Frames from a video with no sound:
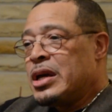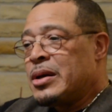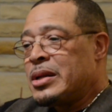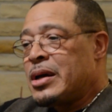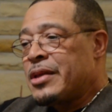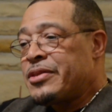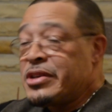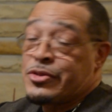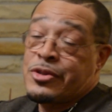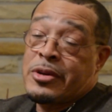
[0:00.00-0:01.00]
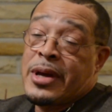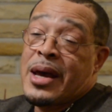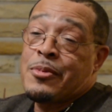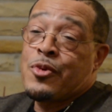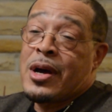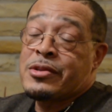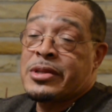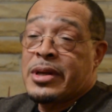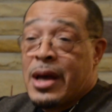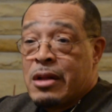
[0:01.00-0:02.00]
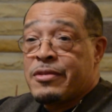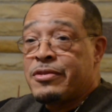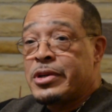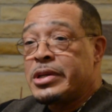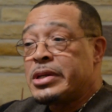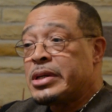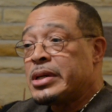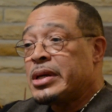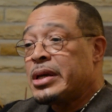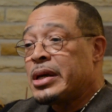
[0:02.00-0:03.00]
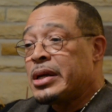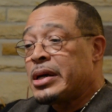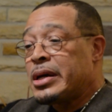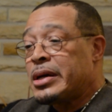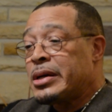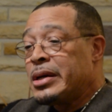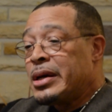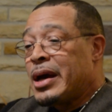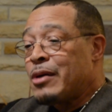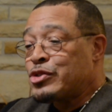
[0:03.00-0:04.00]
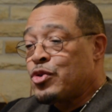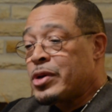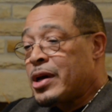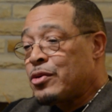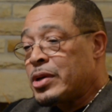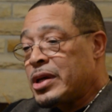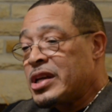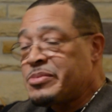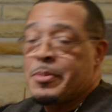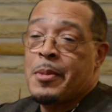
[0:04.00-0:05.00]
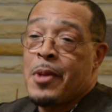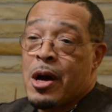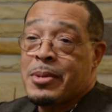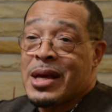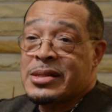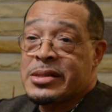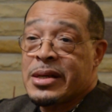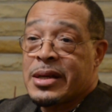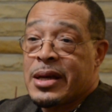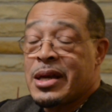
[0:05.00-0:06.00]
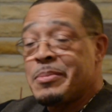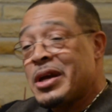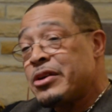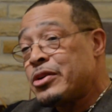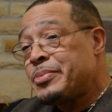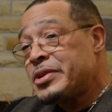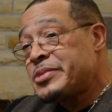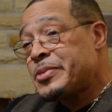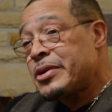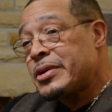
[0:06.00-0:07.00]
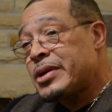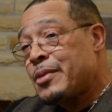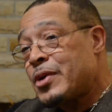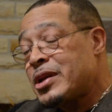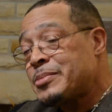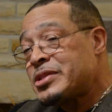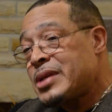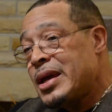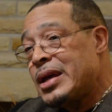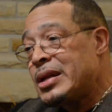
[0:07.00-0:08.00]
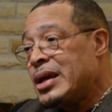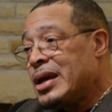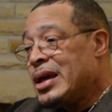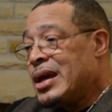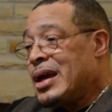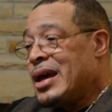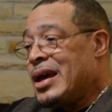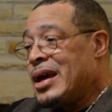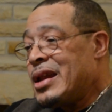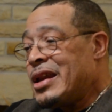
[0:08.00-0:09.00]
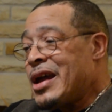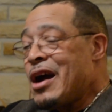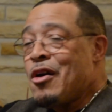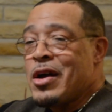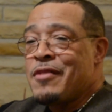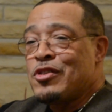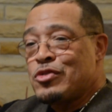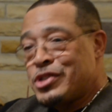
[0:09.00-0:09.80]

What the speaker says: and things were starting to happen while I was in California, and I was going out on gigs, but my mom got sick, and I came back here to Pittsburgh, and I wound up staying. And now I have a little